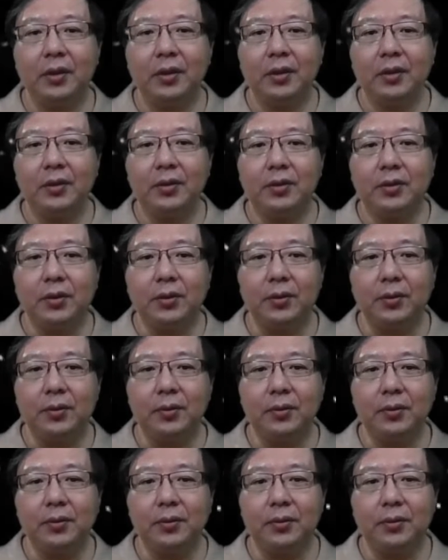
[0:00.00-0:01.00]

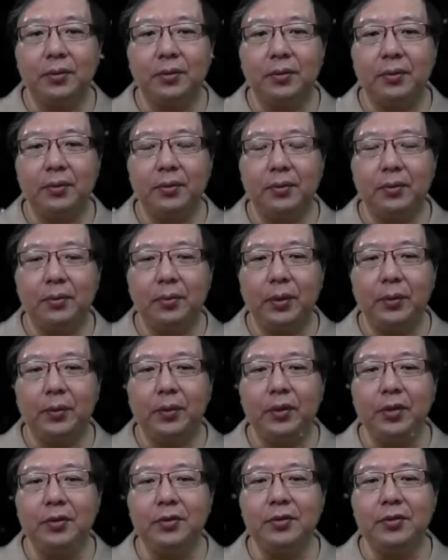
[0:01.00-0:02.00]
So we
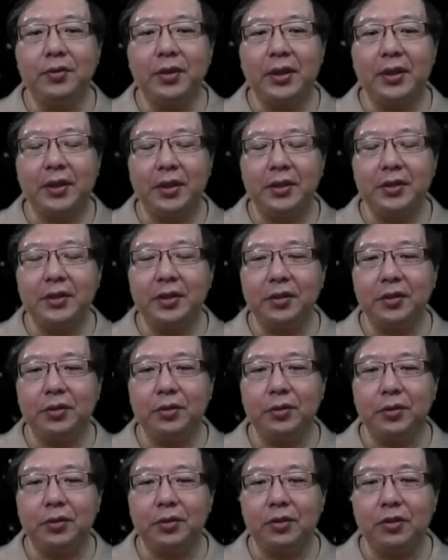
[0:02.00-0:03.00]
will use recursion
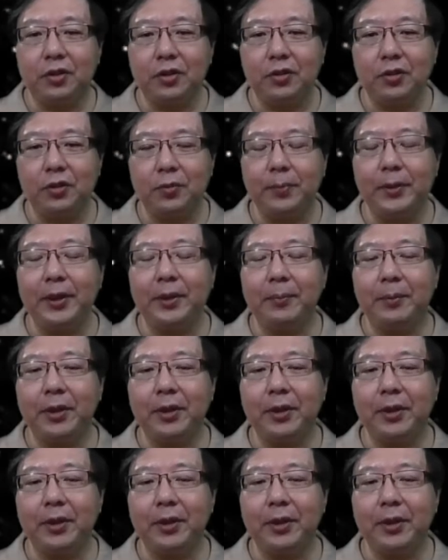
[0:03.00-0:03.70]
to split,